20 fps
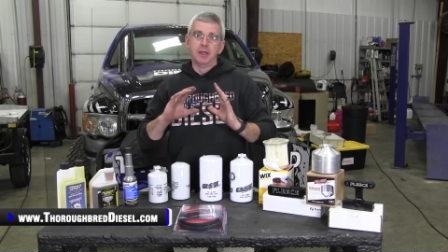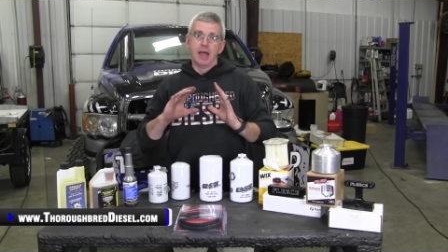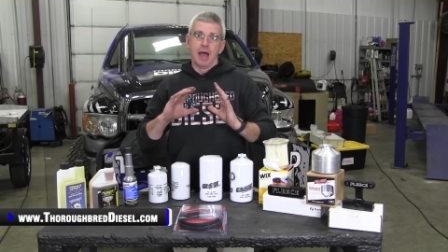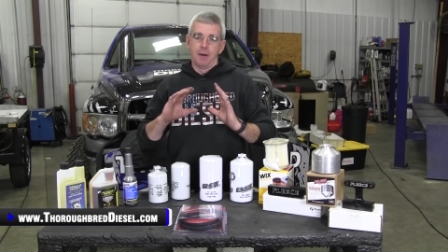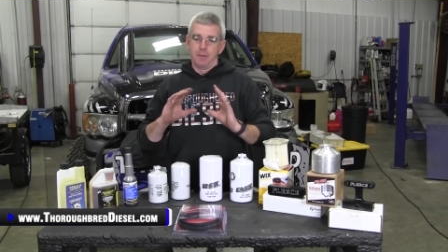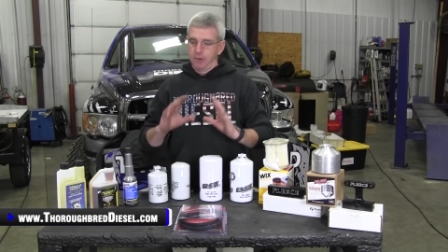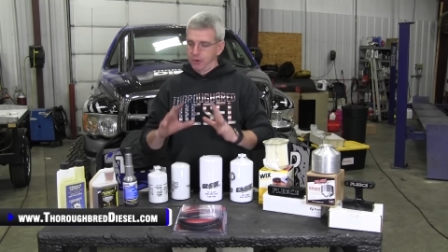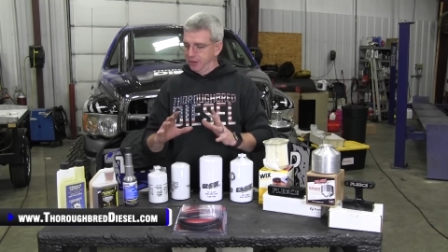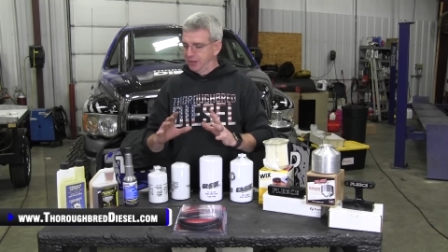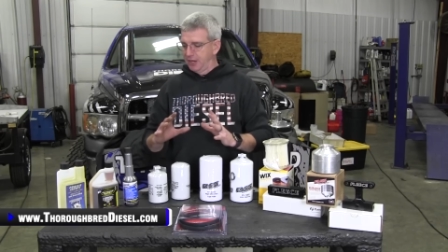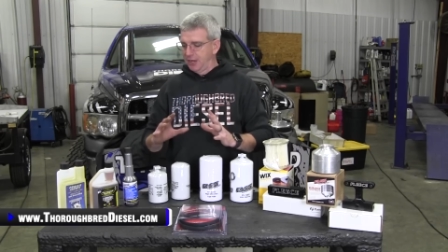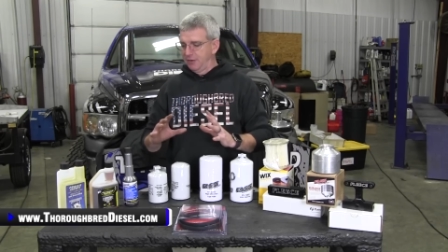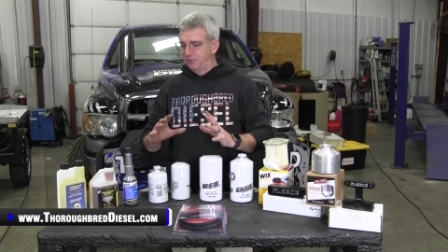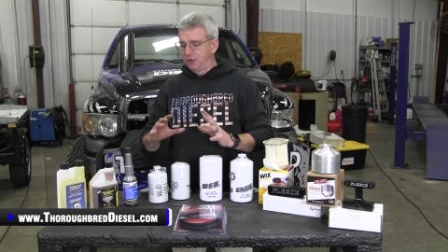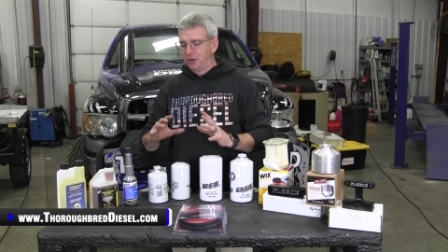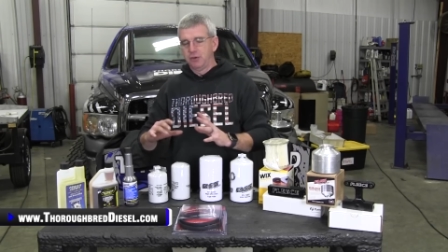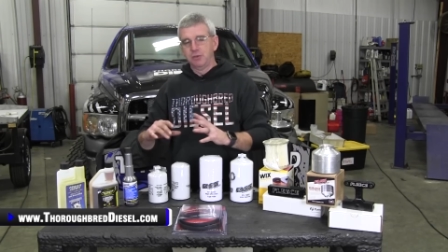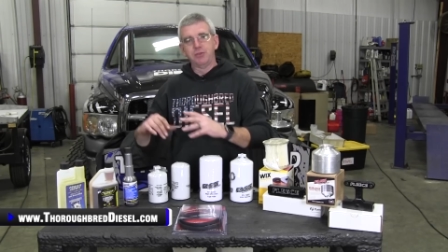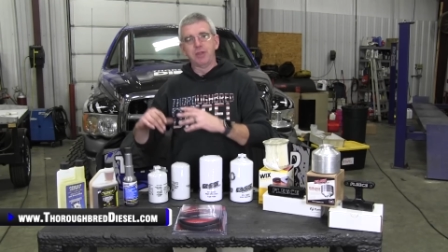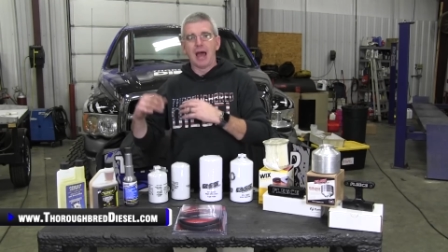I want to give
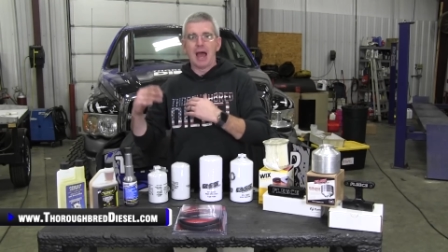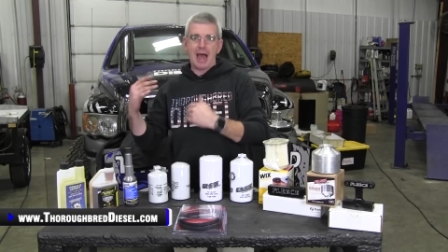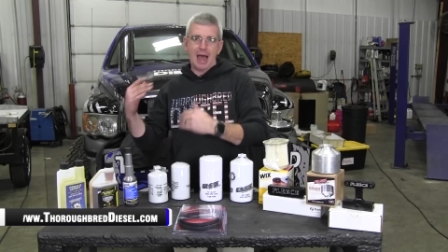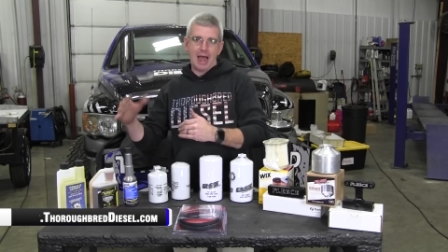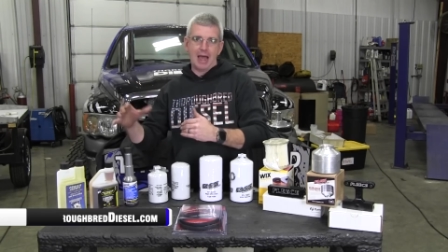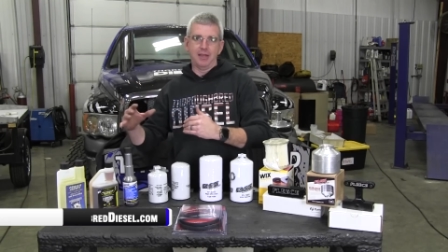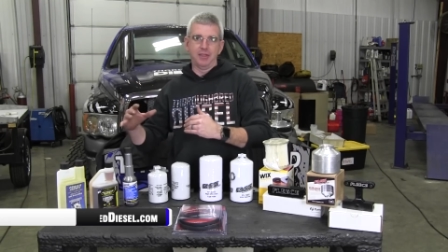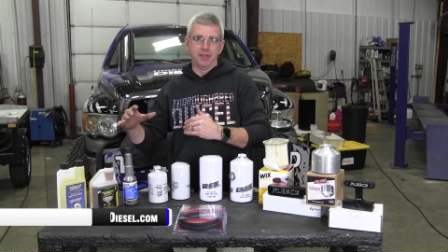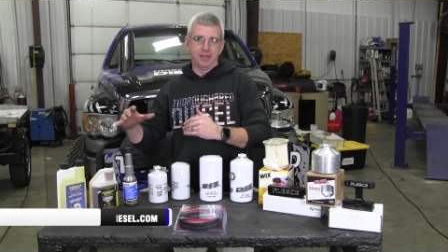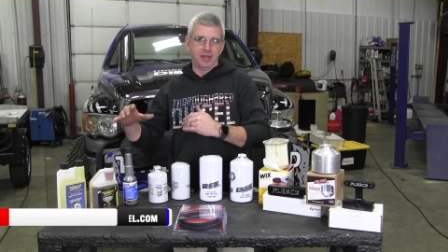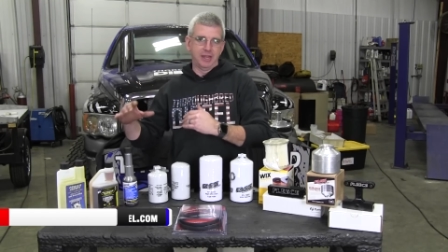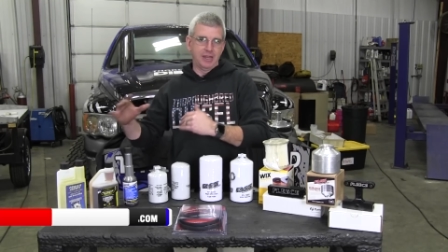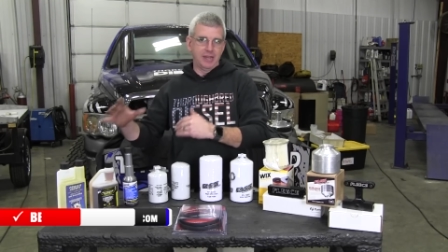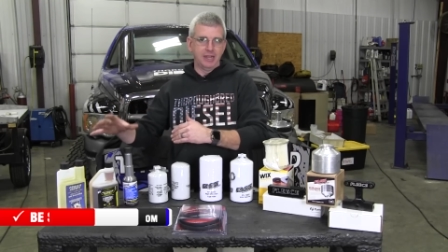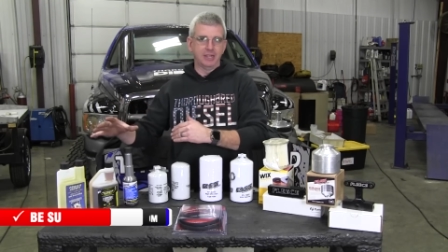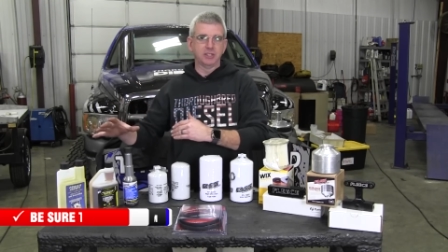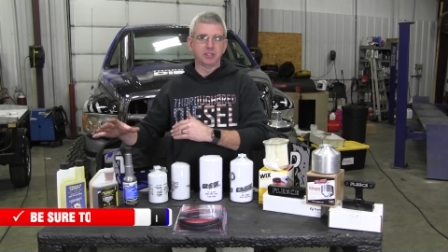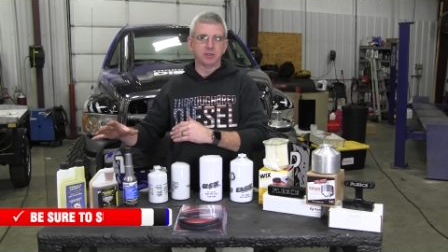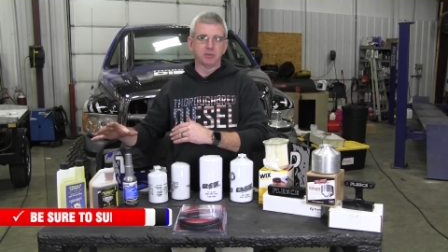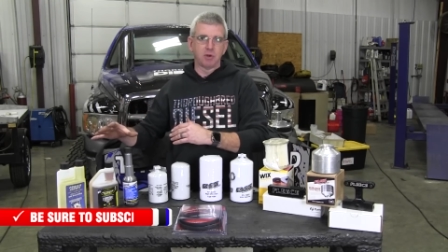you the high, the
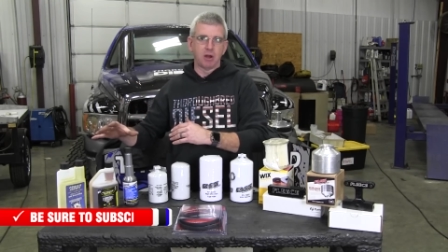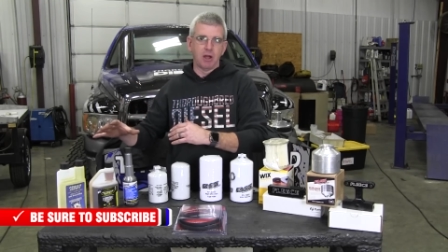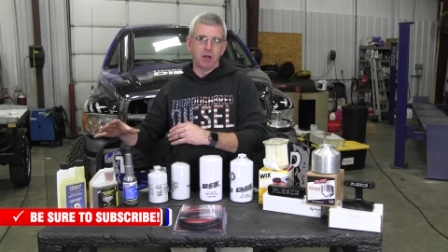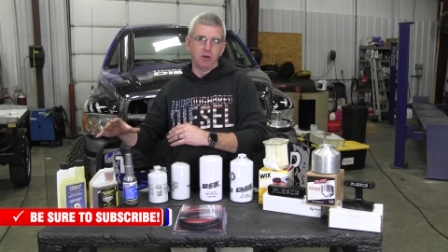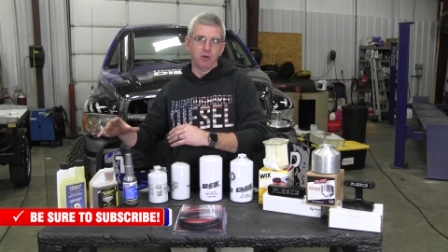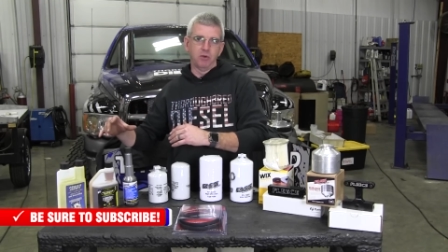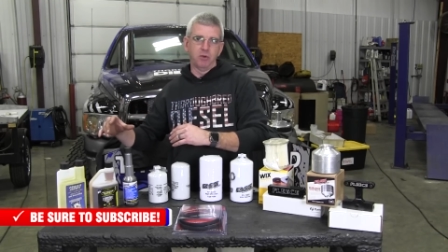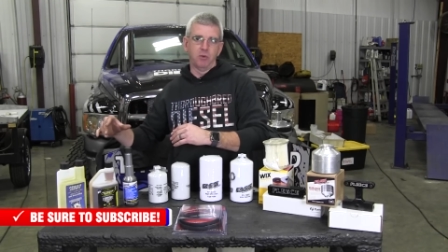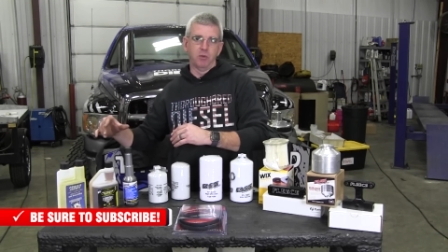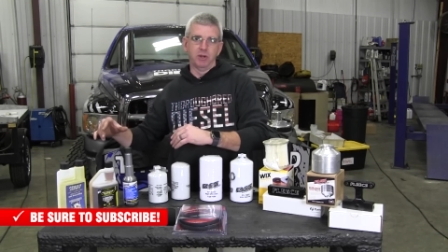easy road